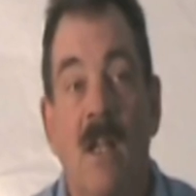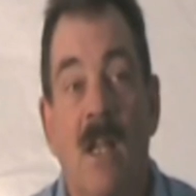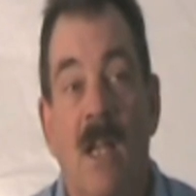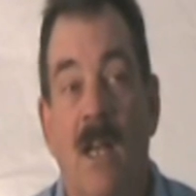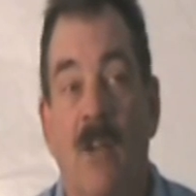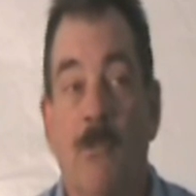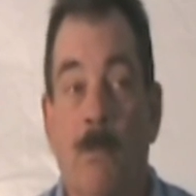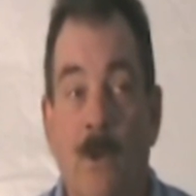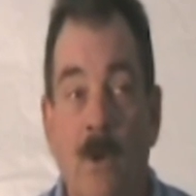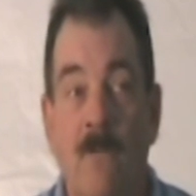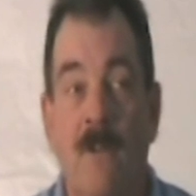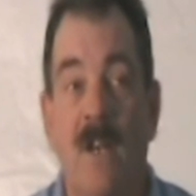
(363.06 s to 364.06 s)
It has
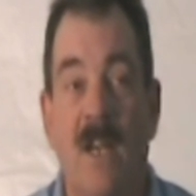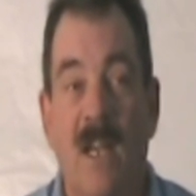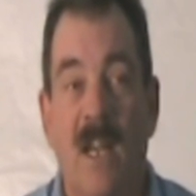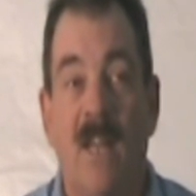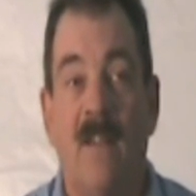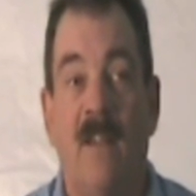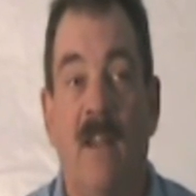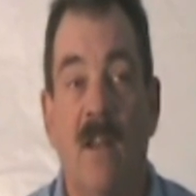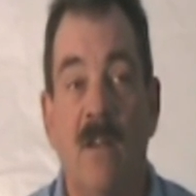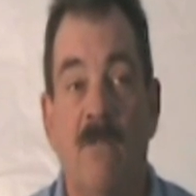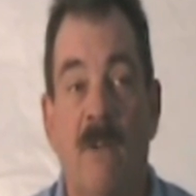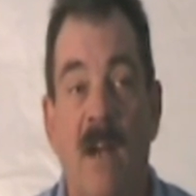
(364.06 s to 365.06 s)
proven to get the
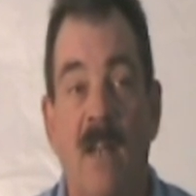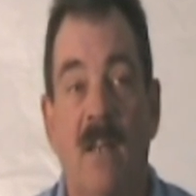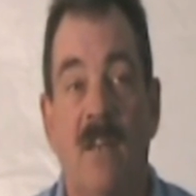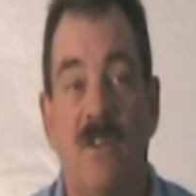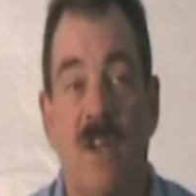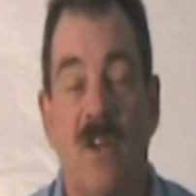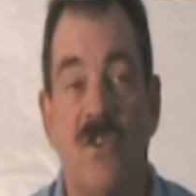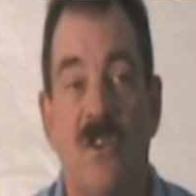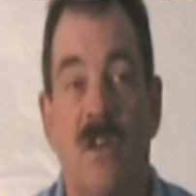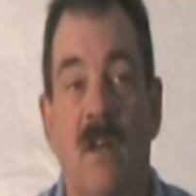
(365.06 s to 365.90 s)
undivided attention